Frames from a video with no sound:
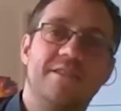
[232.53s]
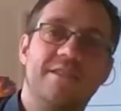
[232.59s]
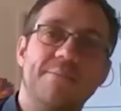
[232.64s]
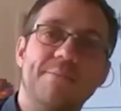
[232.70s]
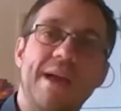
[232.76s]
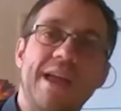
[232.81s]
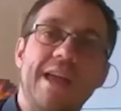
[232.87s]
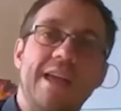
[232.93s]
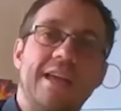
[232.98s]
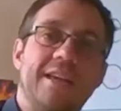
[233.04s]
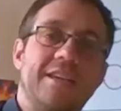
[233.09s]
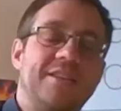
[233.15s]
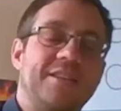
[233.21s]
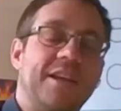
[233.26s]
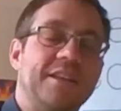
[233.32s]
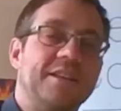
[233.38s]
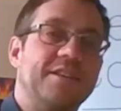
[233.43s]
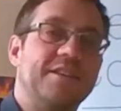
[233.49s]
DMAIC
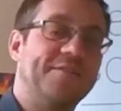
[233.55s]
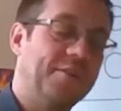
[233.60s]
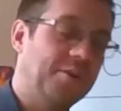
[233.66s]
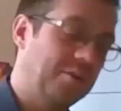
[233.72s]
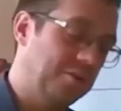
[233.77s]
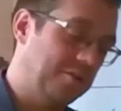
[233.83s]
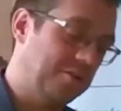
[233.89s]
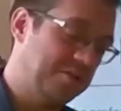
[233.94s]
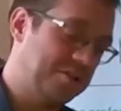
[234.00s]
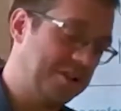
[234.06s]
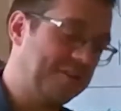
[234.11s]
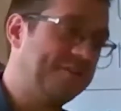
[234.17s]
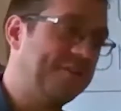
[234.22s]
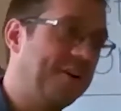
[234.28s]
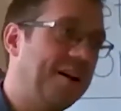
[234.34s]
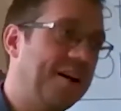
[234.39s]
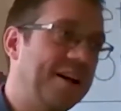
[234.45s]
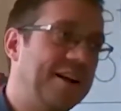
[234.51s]
stands for
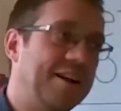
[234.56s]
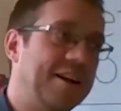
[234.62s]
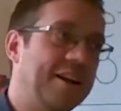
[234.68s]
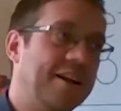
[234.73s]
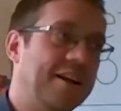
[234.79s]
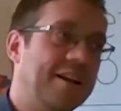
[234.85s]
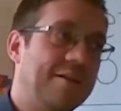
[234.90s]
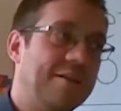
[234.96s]
Define,